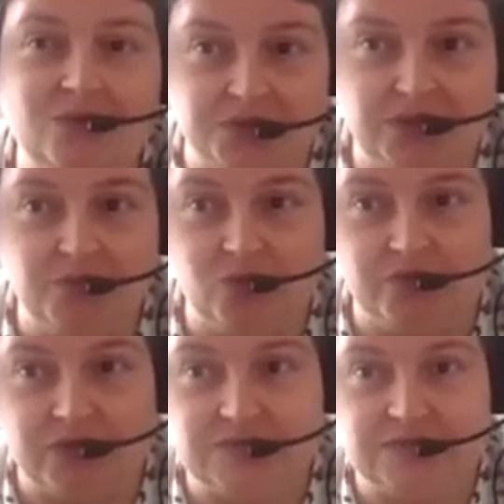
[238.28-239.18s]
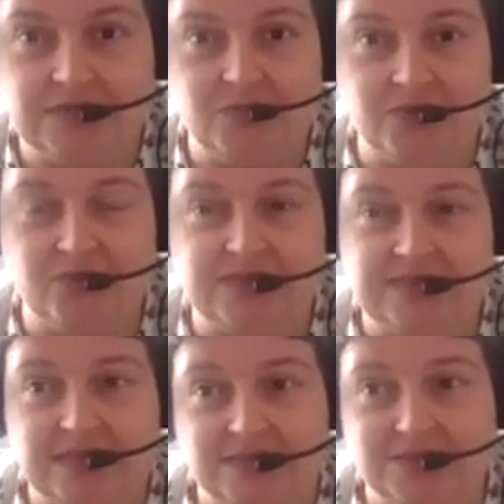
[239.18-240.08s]
Nottingham University in one of the
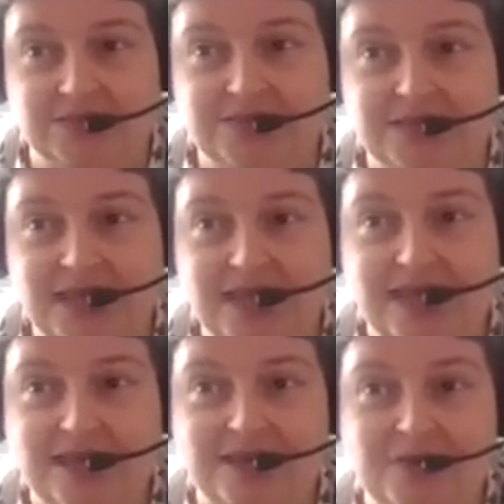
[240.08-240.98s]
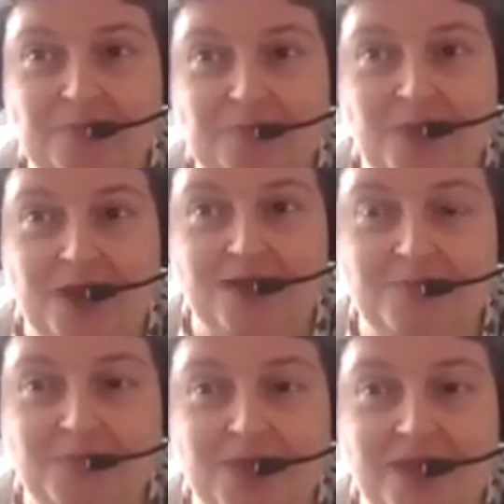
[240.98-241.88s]
settles. I
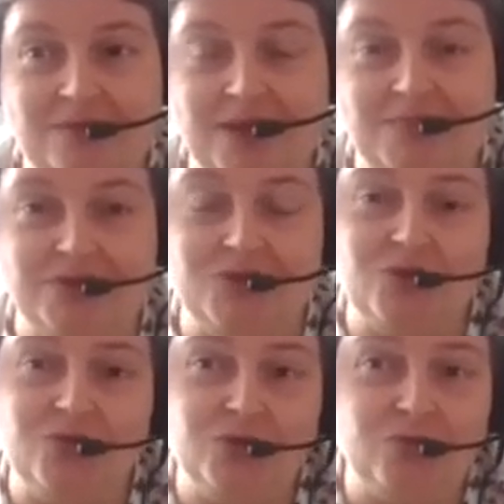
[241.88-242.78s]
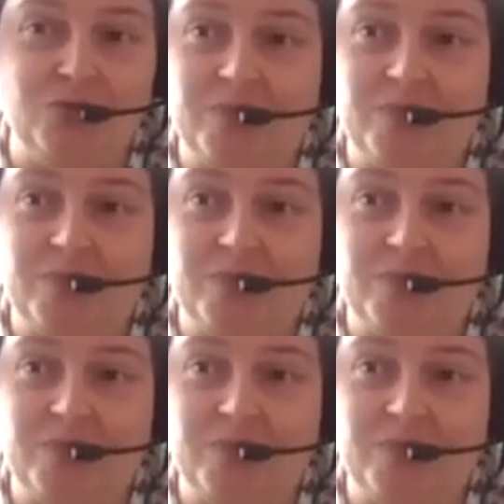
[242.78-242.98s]
don't know if you